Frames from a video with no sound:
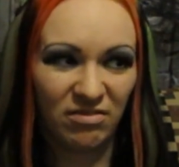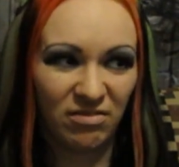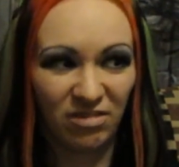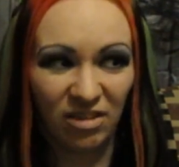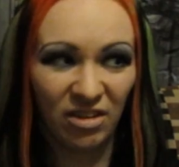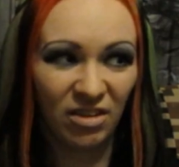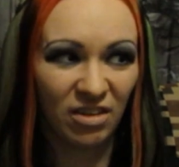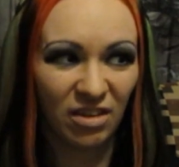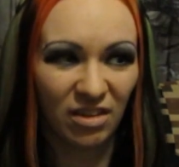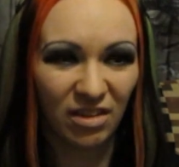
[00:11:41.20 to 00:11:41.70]

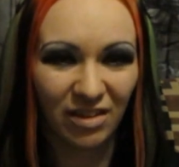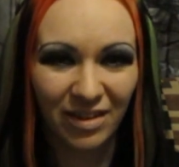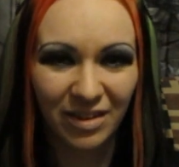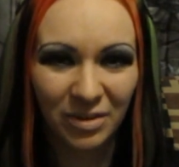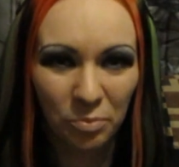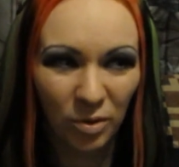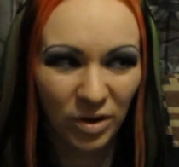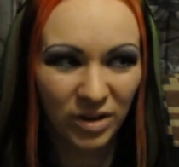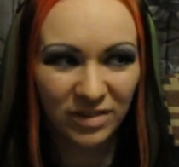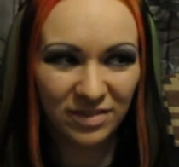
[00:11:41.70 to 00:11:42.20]
ugh,
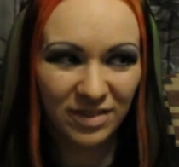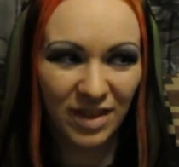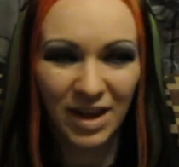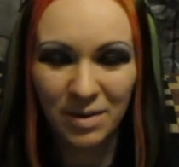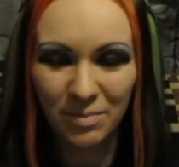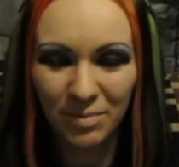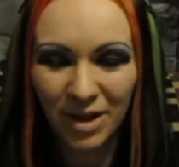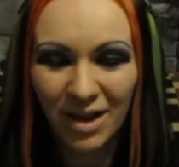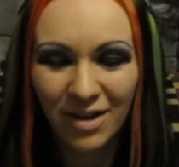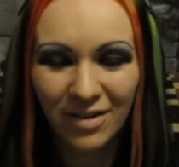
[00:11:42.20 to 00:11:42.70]
what is that
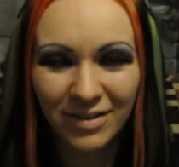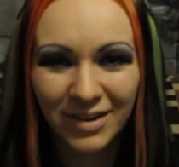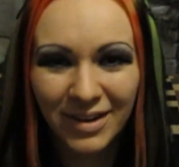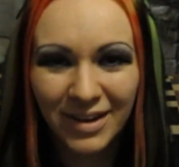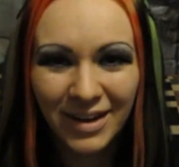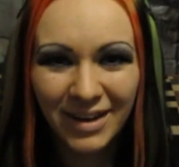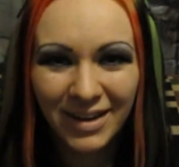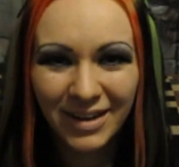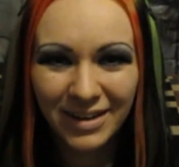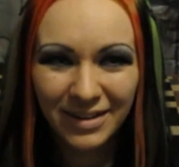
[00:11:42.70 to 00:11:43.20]
about?
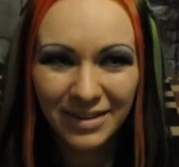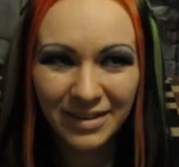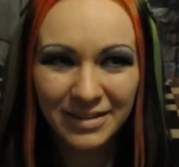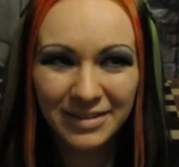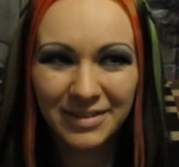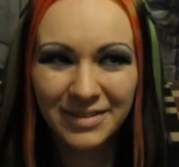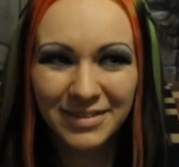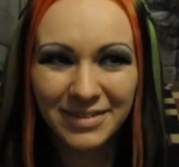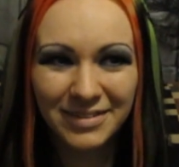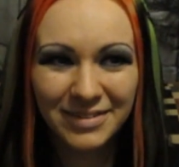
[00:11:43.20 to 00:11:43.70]

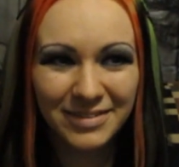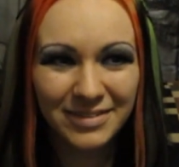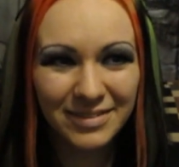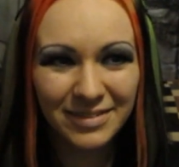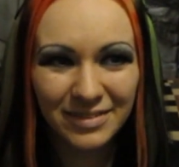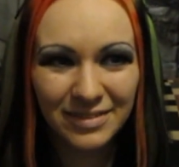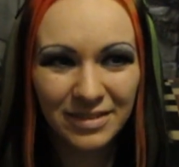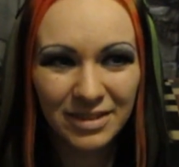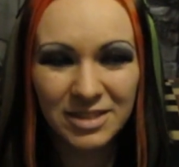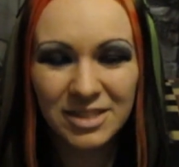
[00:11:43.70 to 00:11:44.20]
Like,
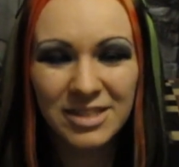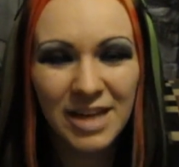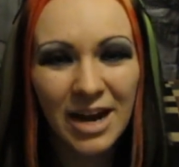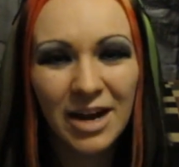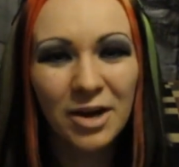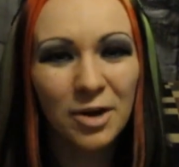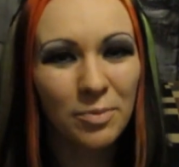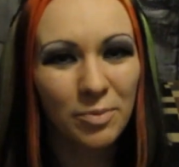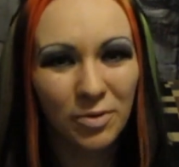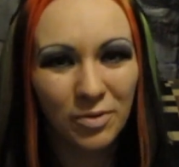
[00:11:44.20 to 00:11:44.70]
that's
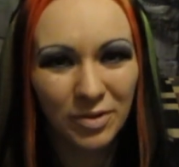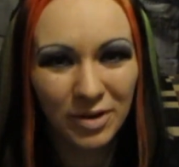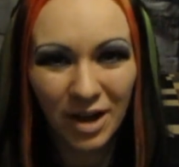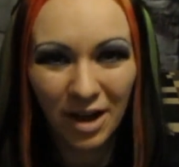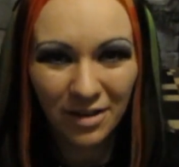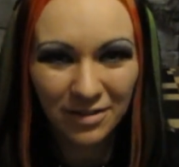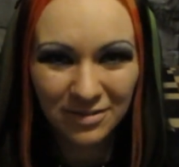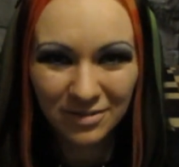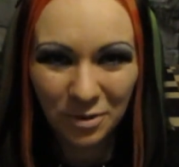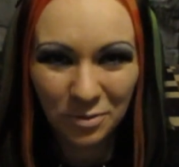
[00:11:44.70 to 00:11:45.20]
terrible.
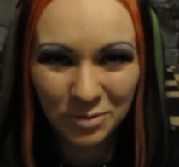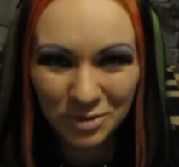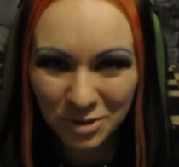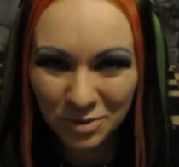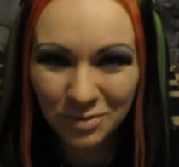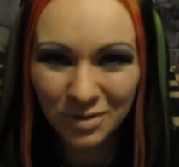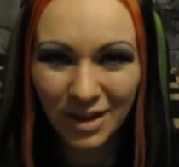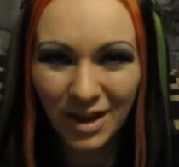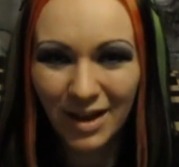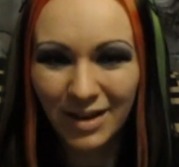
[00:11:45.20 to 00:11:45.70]
Goths don't
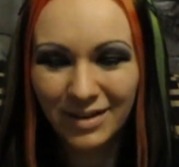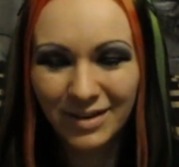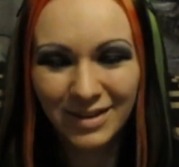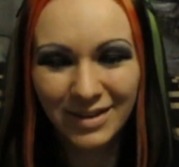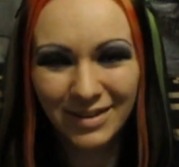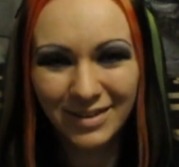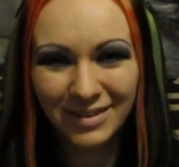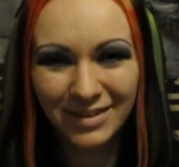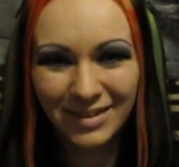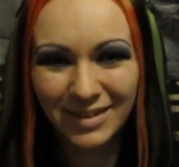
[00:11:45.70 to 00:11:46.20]
do that.
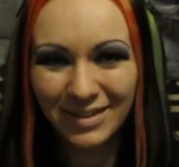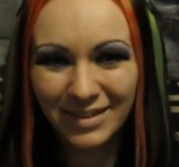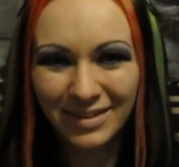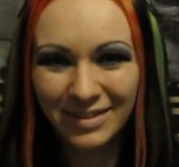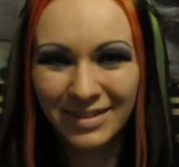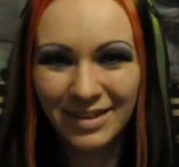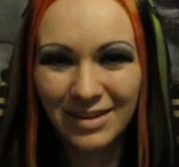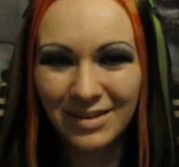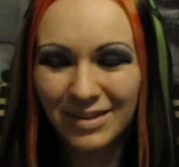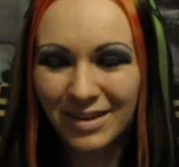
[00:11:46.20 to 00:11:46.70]

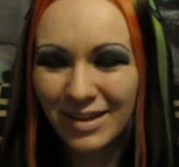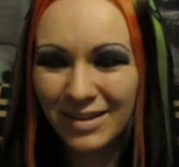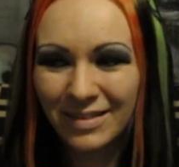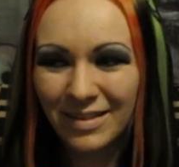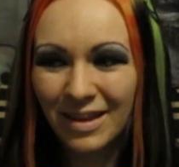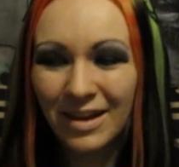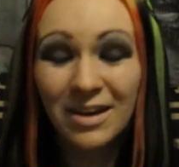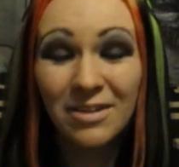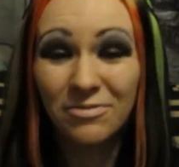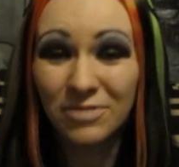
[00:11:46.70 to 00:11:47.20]

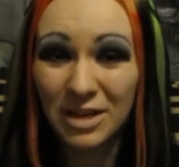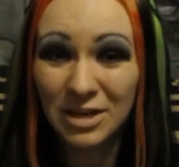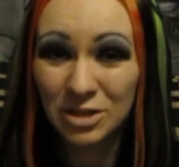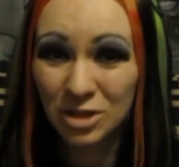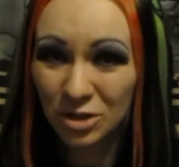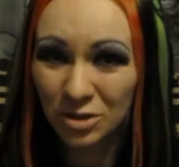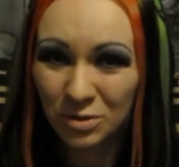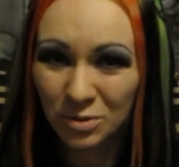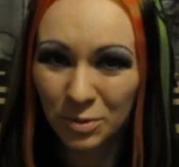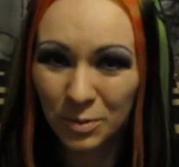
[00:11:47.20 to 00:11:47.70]
And if they
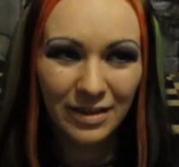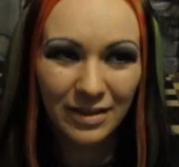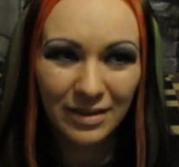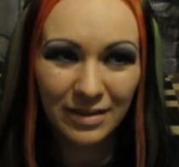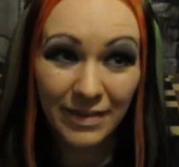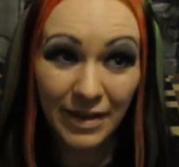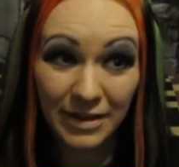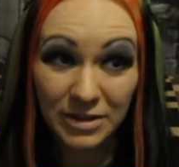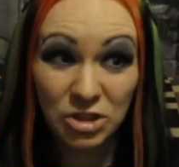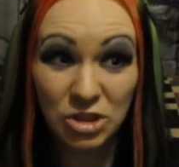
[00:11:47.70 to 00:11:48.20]
do,
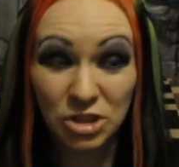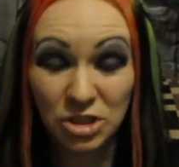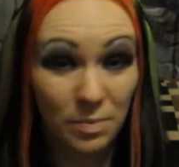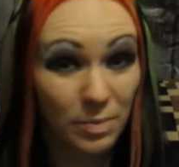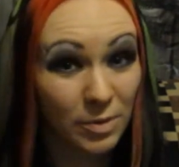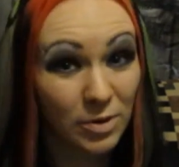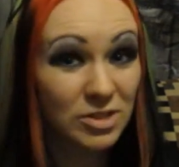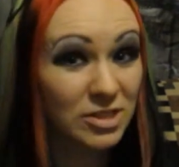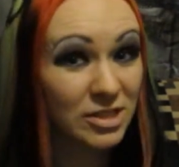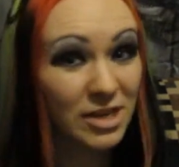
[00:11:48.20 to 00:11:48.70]
that's just a
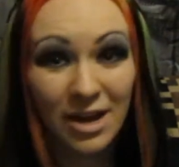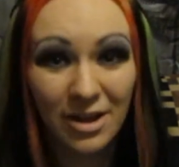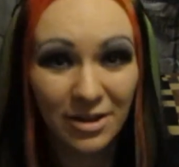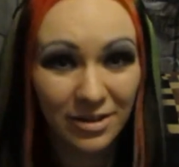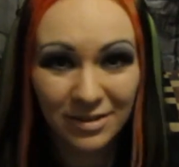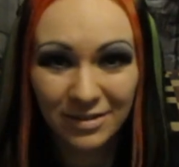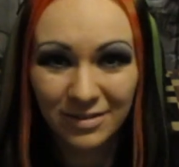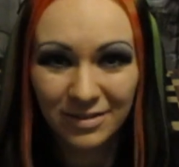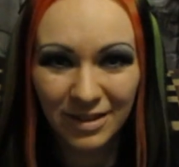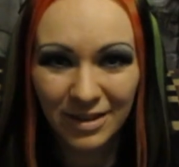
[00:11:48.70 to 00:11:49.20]

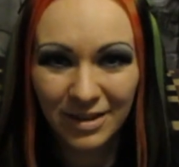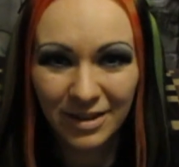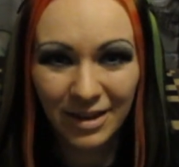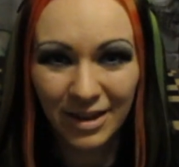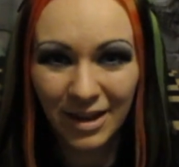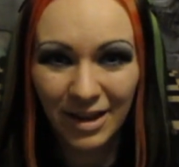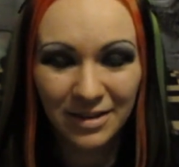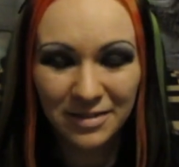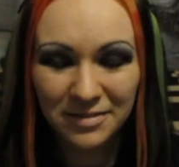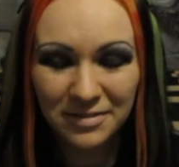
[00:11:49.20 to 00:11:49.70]
personality thing.
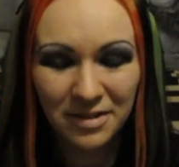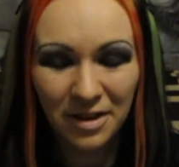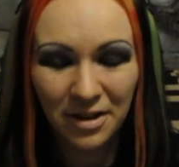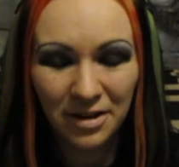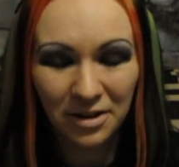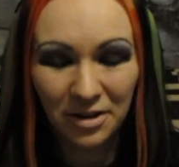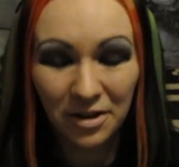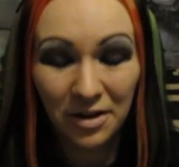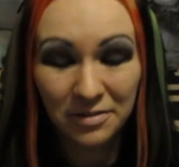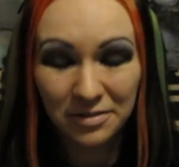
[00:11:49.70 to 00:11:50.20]
Again, it's not a
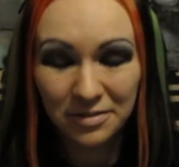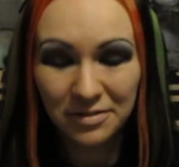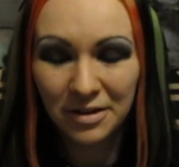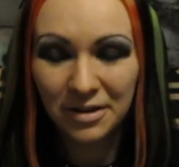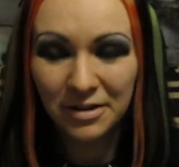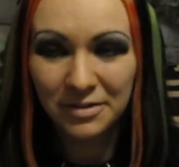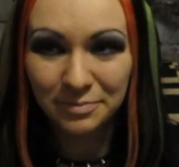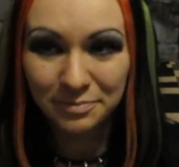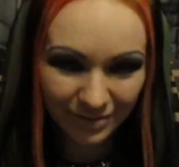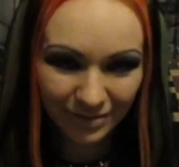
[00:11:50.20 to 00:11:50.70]
goth
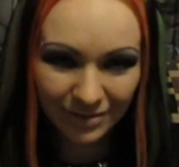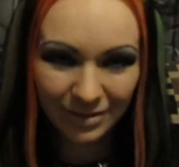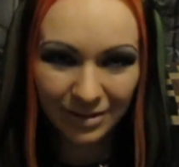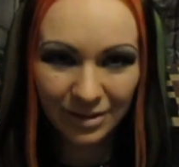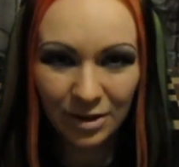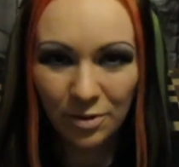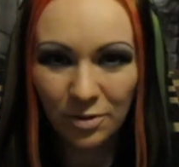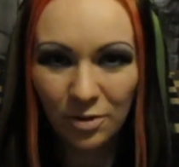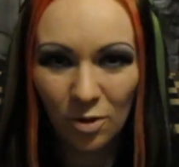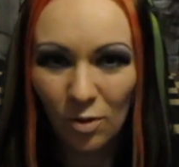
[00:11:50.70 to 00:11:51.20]
thing. You
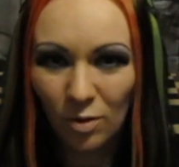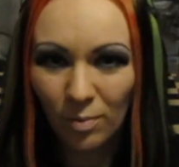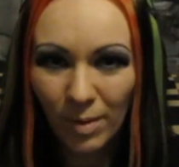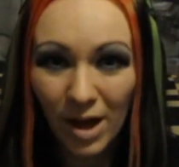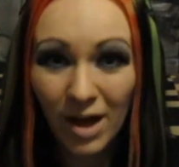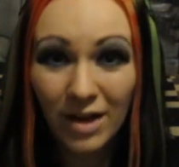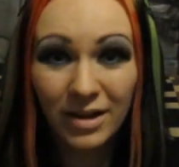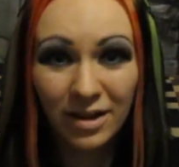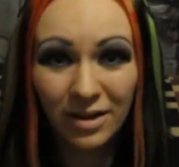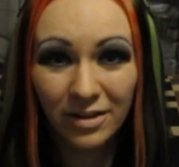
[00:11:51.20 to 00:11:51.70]
know, the whole
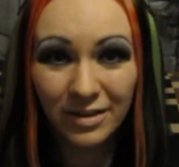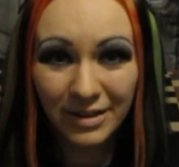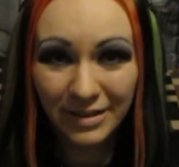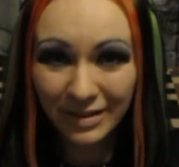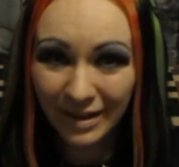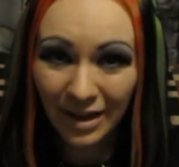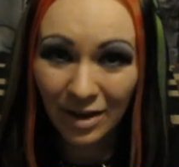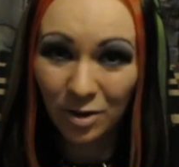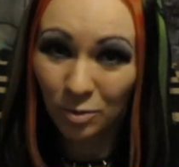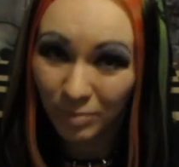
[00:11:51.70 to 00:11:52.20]
pot calling the
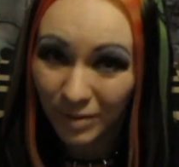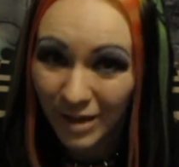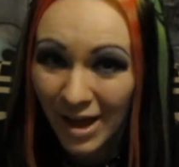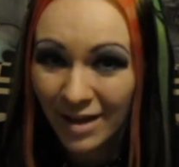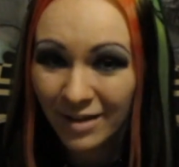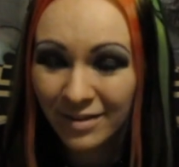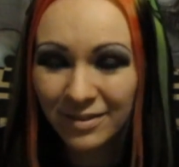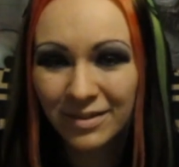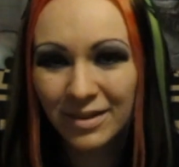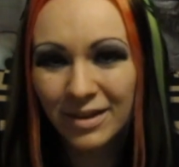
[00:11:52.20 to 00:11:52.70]
kettle
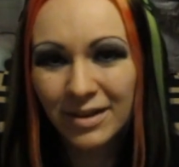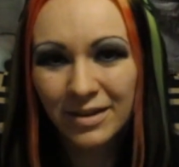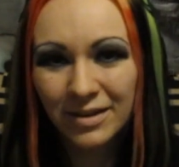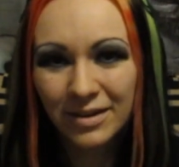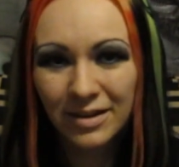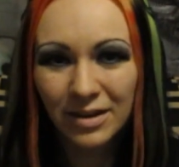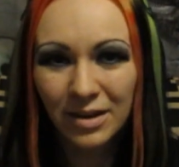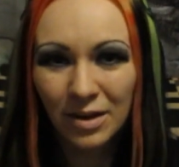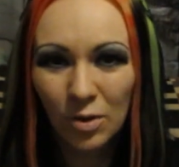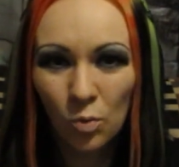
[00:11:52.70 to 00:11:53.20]
black
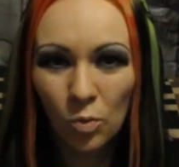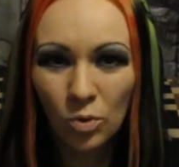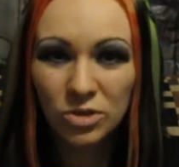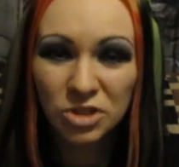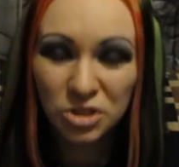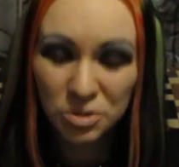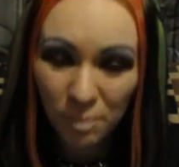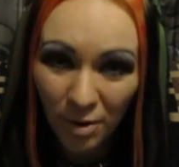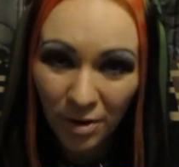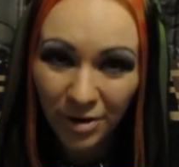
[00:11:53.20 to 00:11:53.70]
thing, we're
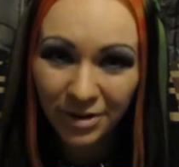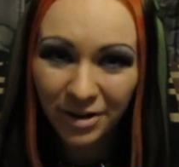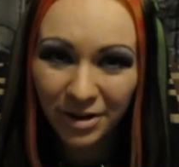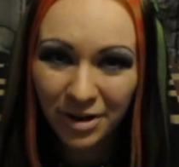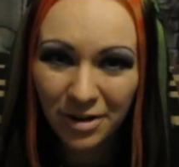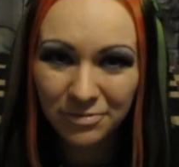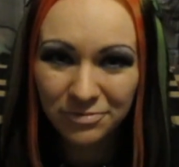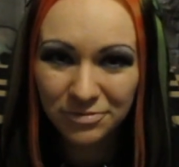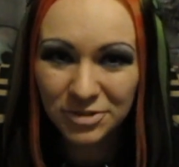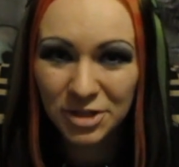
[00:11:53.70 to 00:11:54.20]
smart
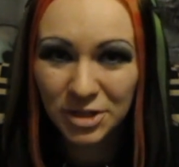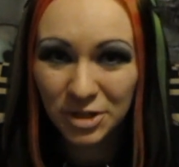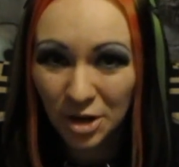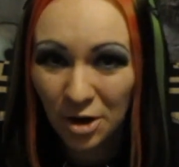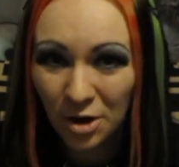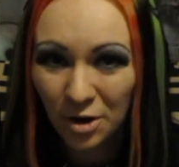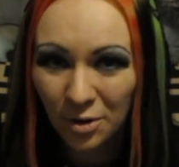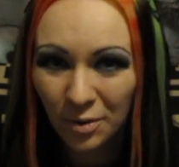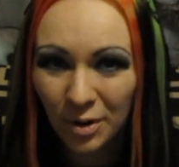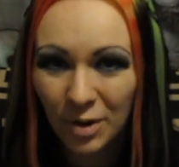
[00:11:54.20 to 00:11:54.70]
enough to
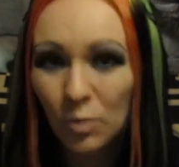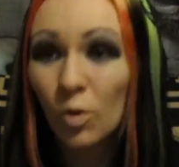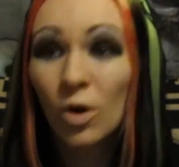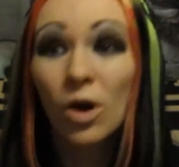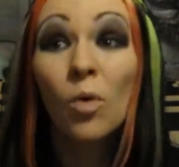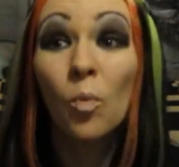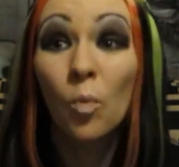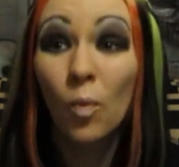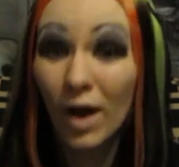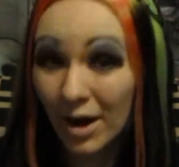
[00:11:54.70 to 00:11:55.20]
know and we're
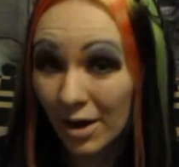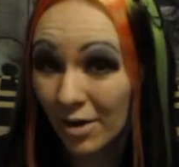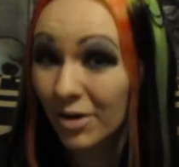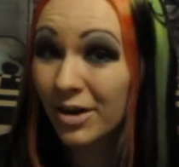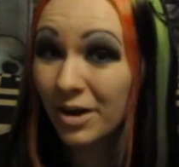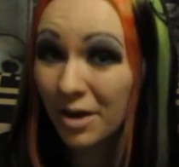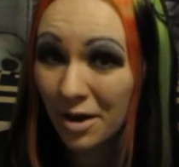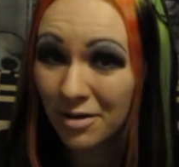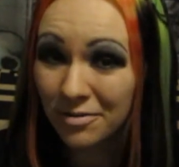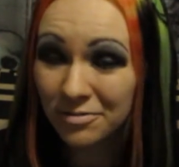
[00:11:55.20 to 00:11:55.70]
aware
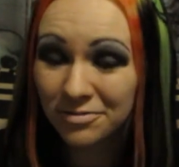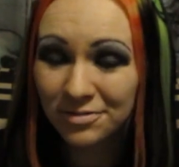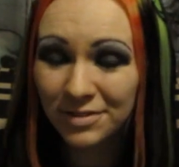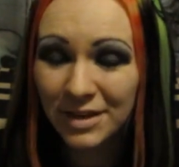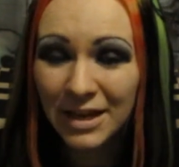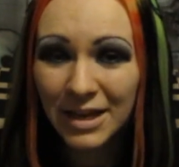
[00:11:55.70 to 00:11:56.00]
enough